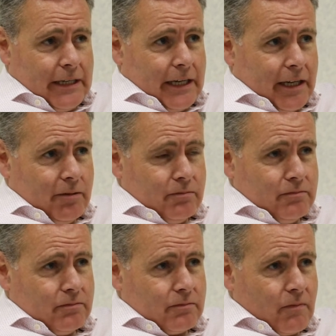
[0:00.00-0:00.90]
um,
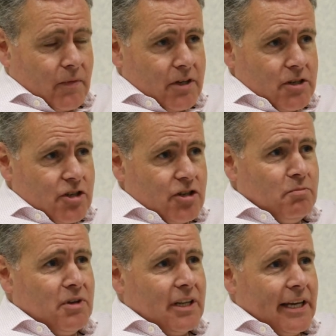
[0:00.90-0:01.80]

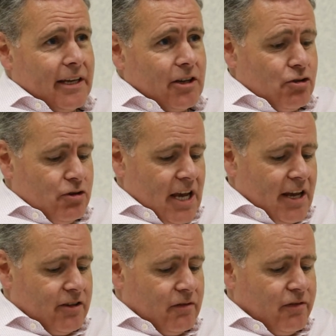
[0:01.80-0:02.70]
stimulate
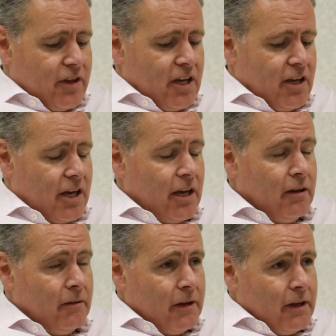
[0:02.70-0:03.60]
creative thinking,
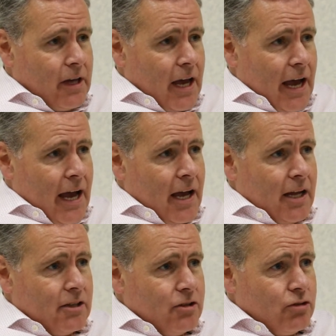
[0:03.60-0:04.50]

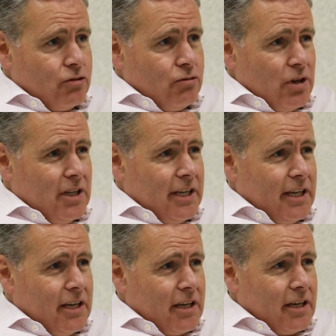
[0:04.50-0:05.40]
and
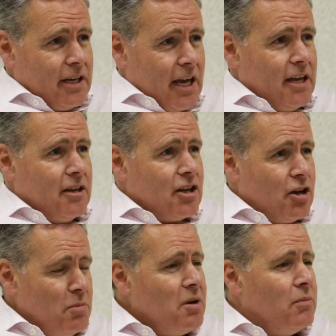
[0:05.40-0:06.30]
really gain
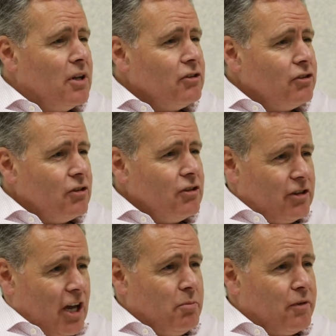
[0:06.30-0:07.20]
commitment to the
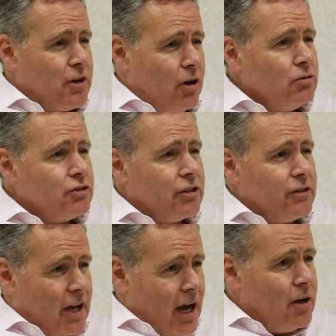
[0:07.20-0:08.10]
type of culture
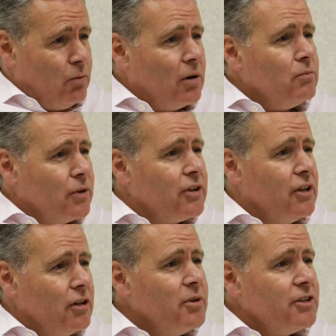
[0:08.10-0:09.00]
that I want
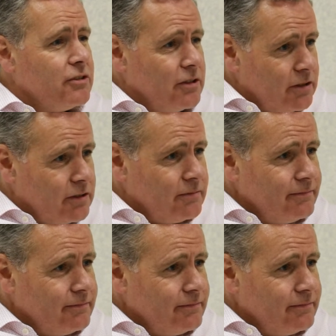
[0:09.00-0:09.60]
within the business.